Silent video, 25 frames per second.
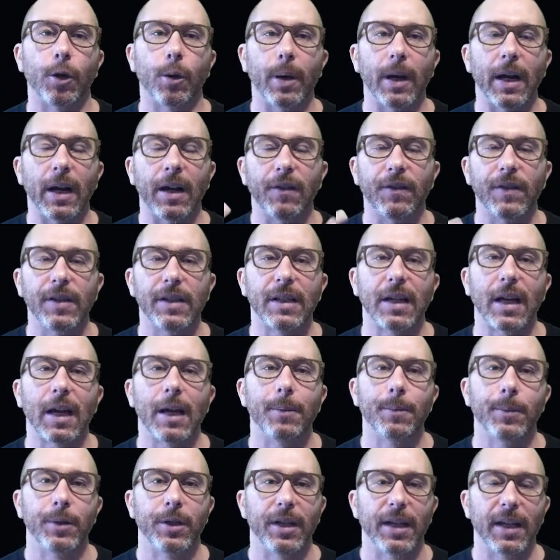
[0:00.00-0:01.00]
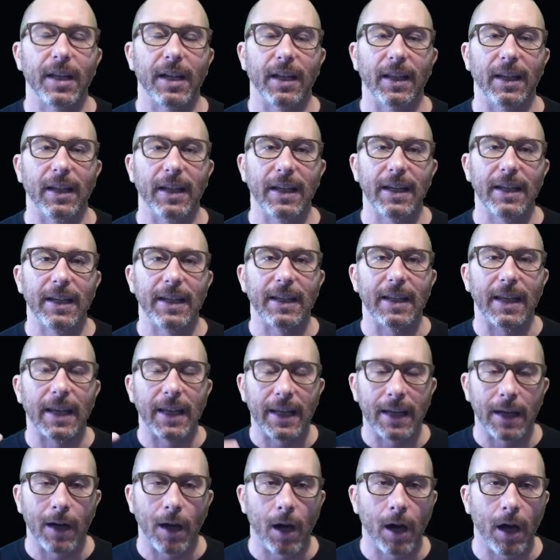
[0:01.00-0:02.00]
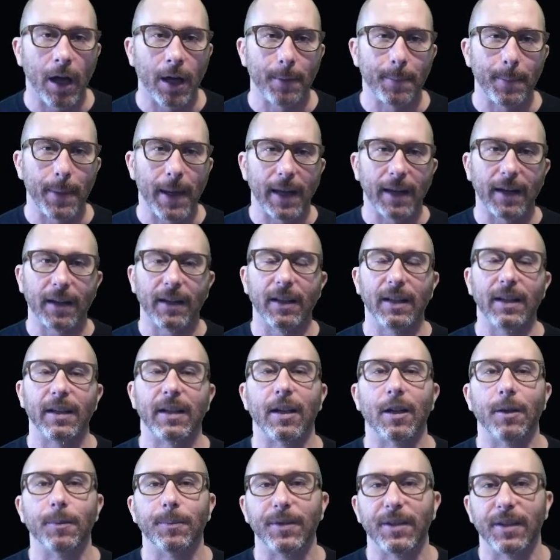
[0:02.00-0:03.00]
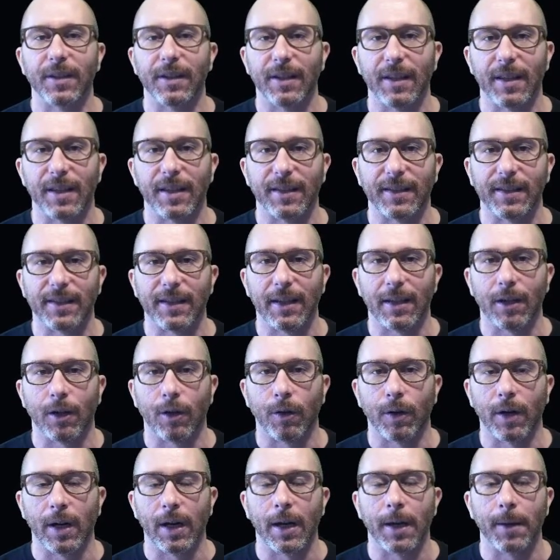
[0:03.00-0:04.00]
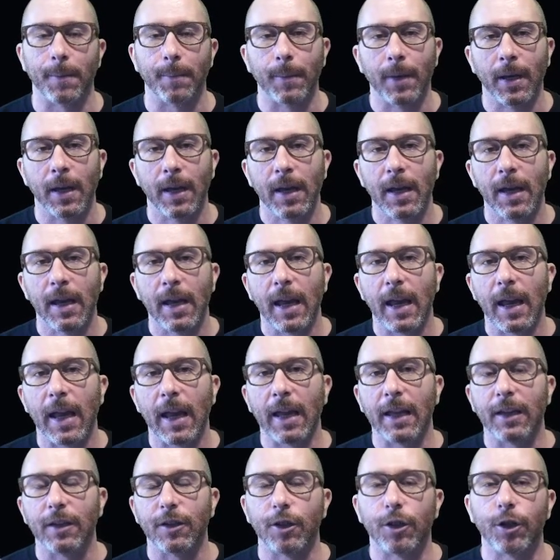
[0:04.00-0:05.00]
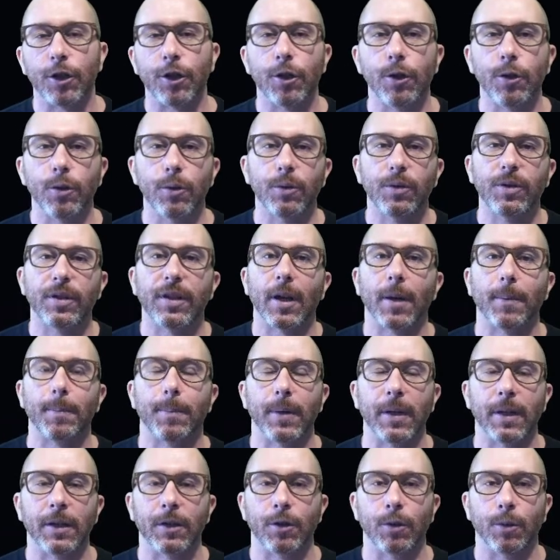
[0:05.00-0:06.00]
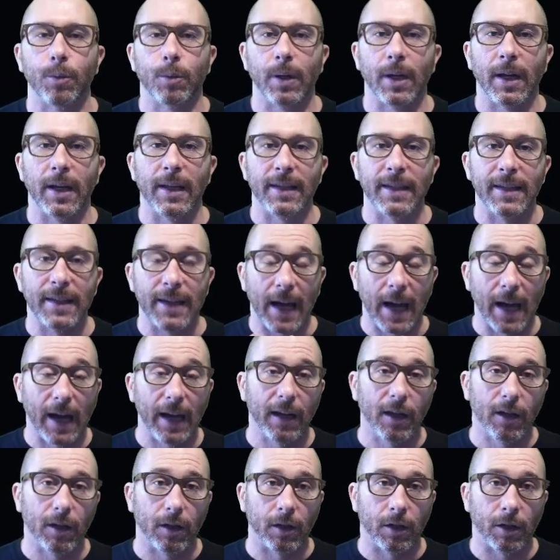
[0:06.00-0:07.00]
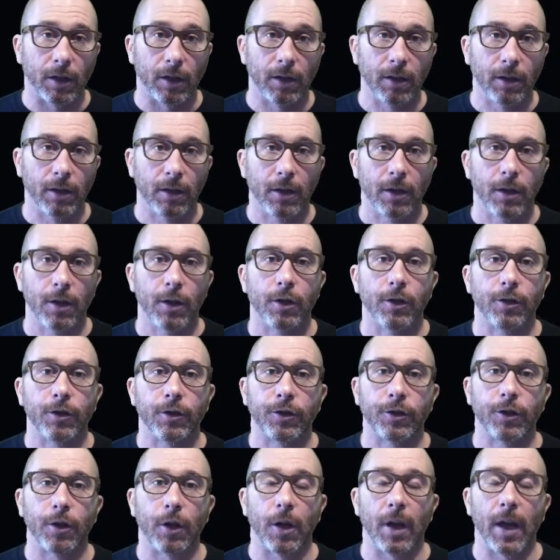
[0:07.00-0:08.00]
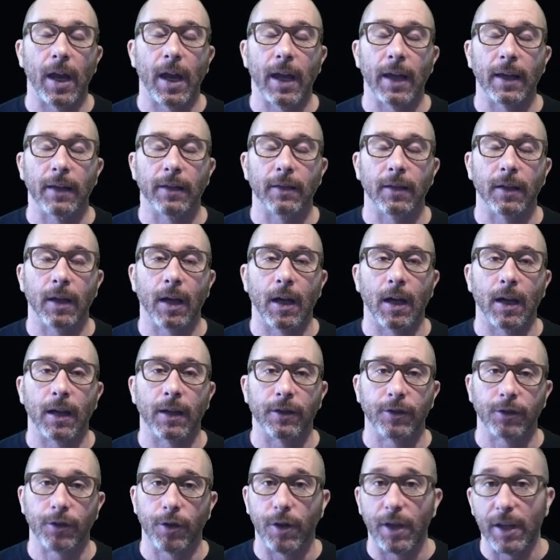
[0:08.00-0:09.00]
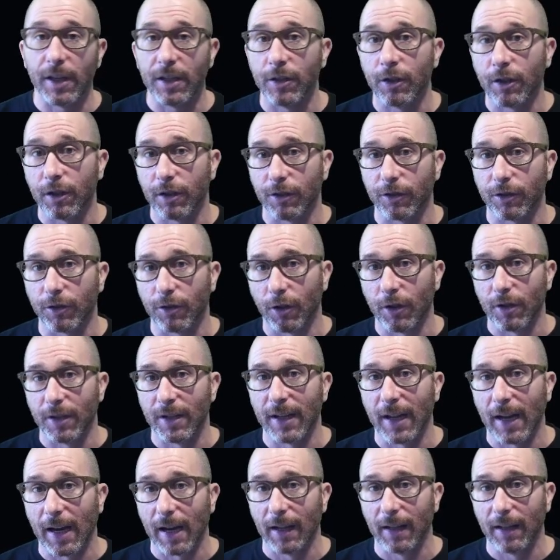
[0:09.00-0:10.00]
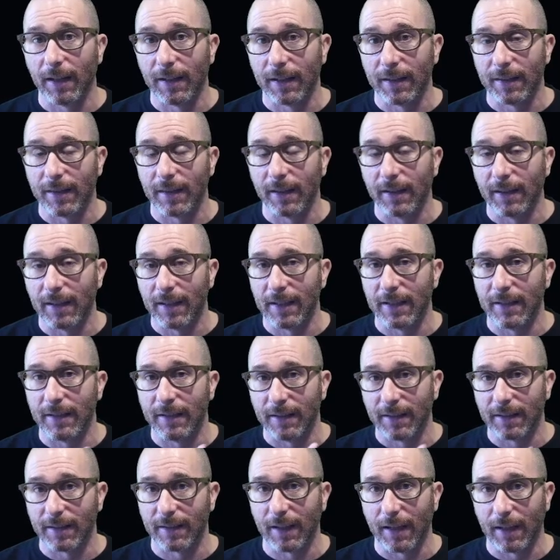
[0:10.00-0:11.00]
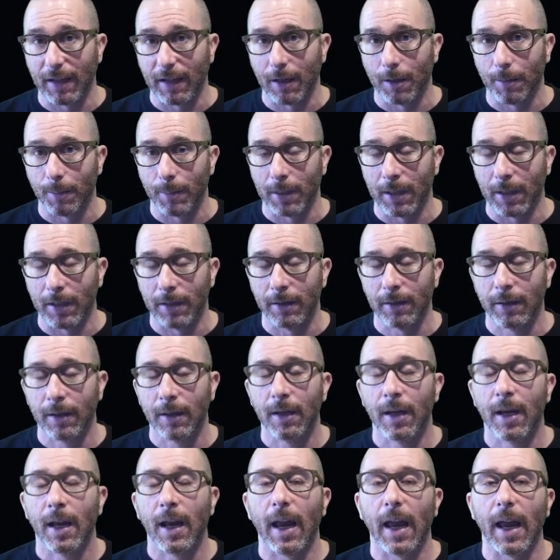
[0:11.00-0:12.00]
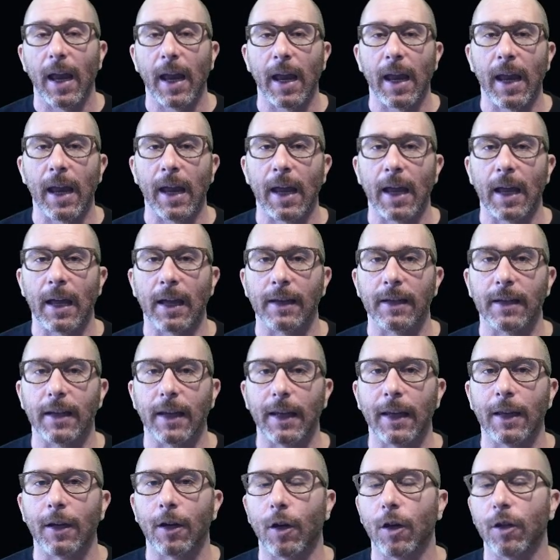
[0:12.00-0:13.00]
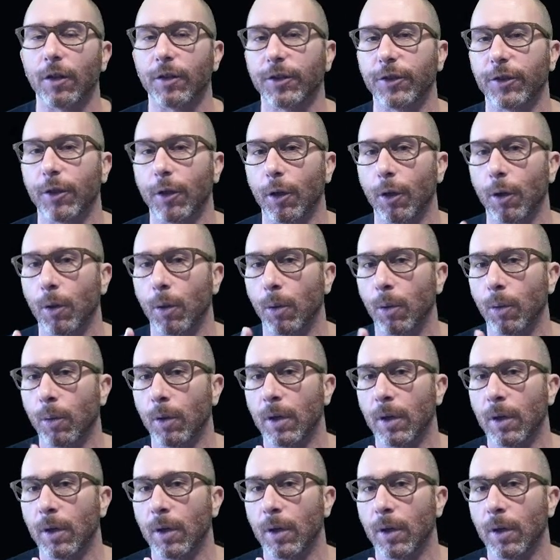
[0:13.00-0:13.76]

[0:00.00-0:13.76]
every time you get a lead, it automatically comes into the CRM and queues up into a dialer so that you can start dialing the leads as they come in. And it also